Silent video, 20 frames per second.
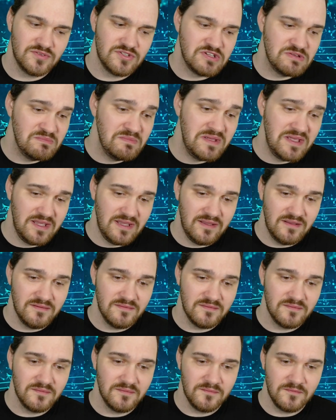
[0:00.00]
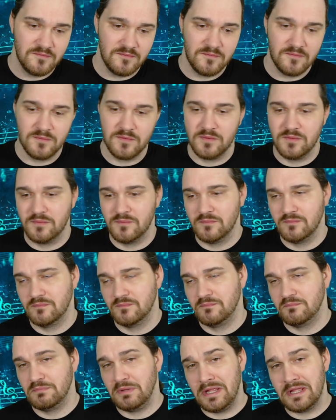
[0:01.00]
to me,
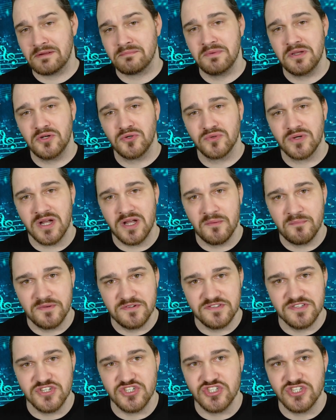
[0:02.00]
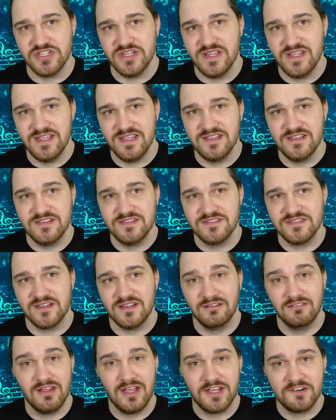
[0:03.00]
black metal composition is
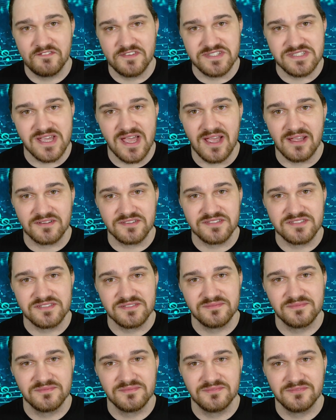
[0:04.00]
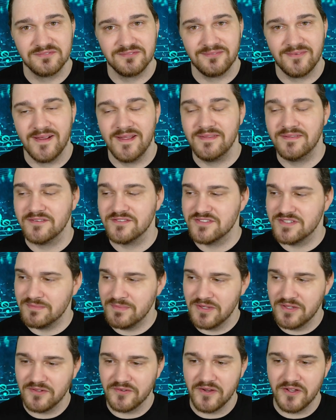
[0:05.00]
a lot of attacks, right? There's
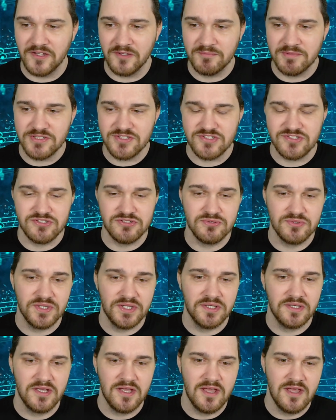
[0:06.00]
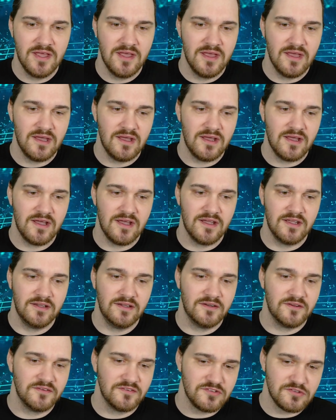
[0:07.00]
some other elements to it. Uh,
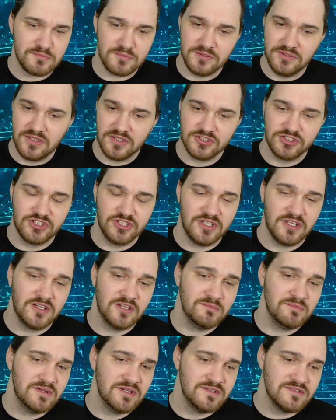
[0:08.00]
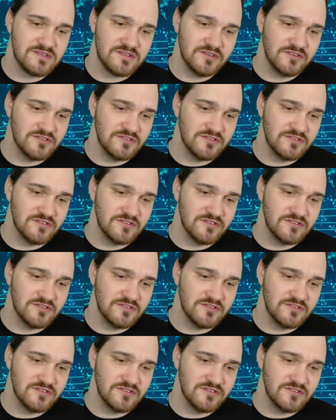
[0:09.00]
you know, there's production elements,